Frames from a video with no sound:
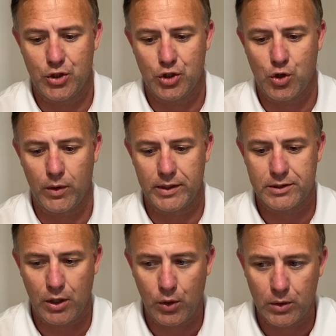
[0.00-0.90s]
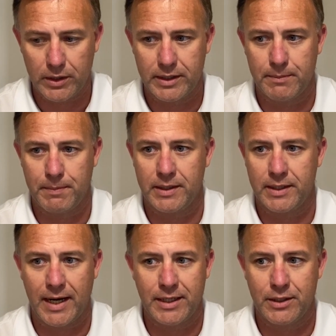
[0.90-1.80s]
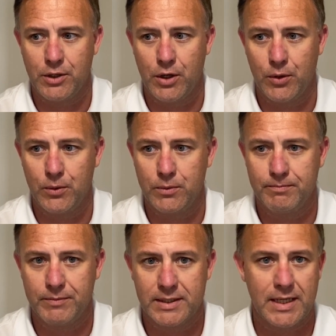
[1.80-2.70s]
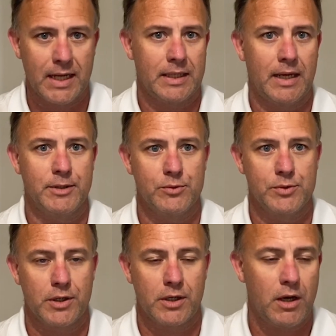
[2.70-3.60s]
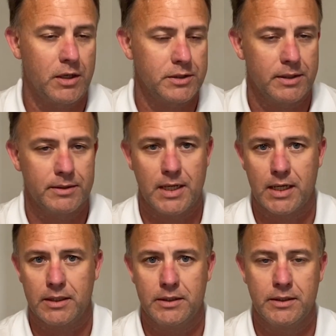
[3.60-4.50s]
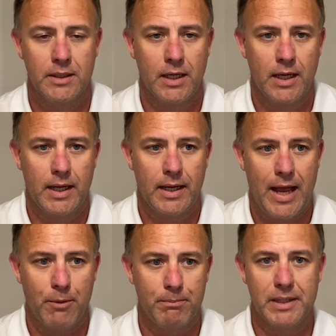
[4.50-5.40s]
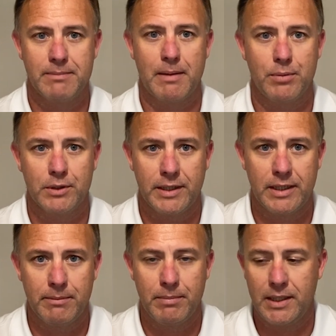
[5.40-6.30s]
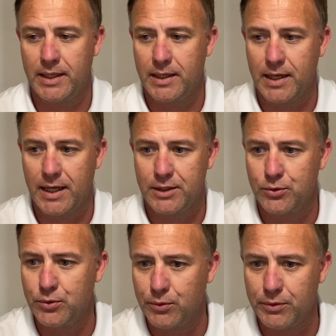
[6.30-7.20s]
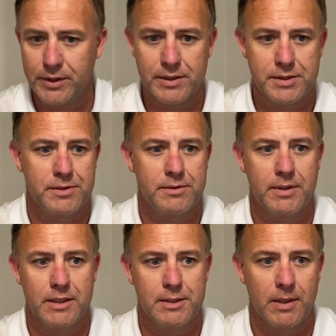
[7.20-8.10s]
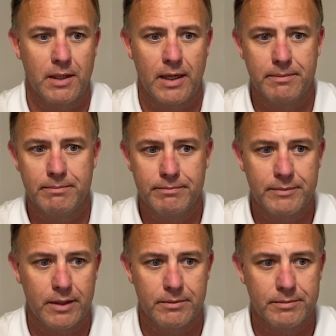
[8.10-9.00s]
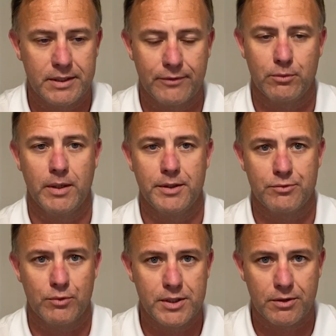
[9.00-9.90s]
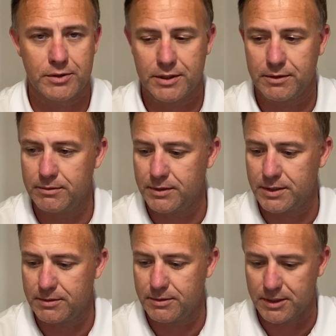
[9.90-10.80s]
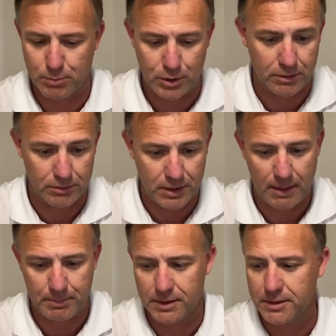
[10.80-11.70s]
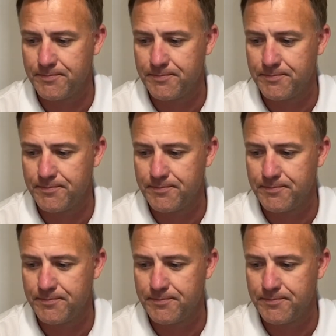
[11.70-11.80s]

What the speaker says: going totally independent, I didn't know exactly how much it was going to cost, exactly how big my book needed to be. And I Googled this and spent a lot of, several months researching this particular topic.